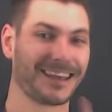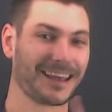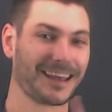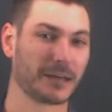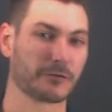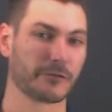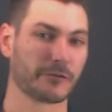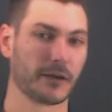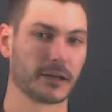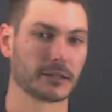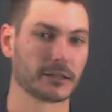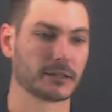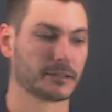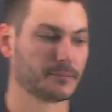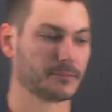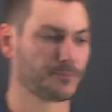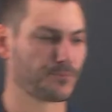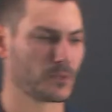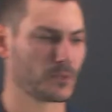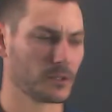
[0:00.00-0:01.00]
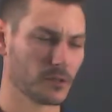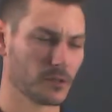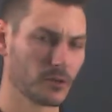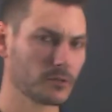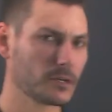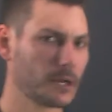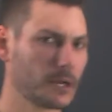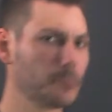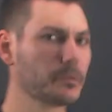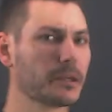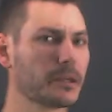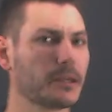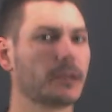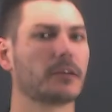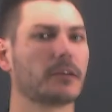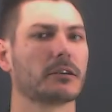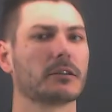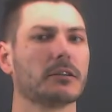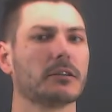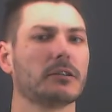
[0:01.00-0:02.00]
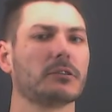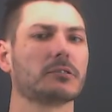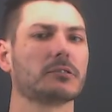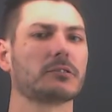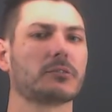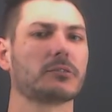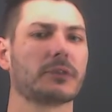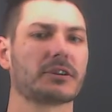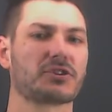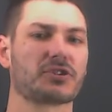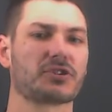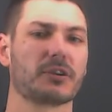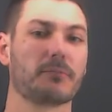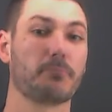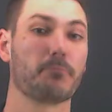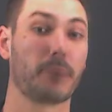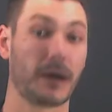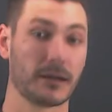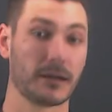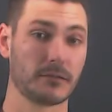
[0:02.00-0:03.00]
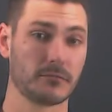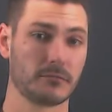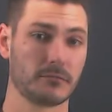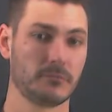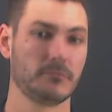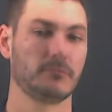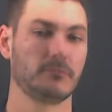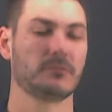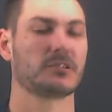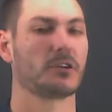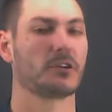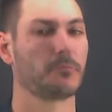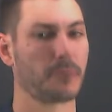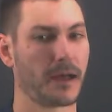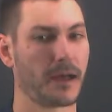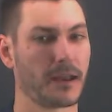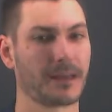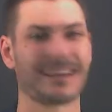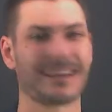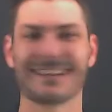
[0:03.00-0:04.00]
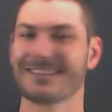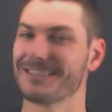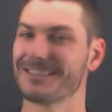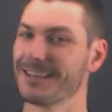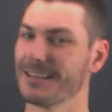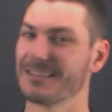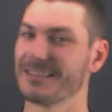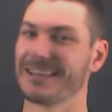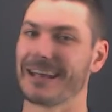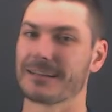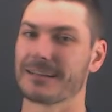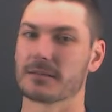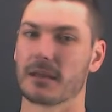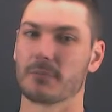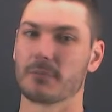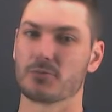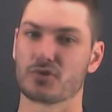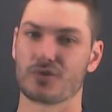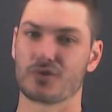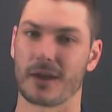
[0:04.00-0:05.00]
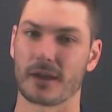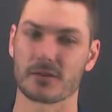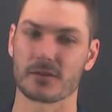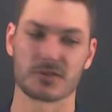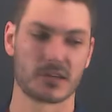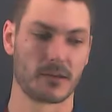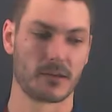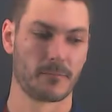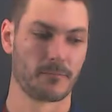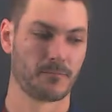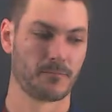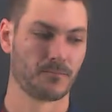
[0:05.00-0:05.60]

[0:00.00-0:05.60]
And finally, long number here and a long question, but don't panic, it's the exact same strategy.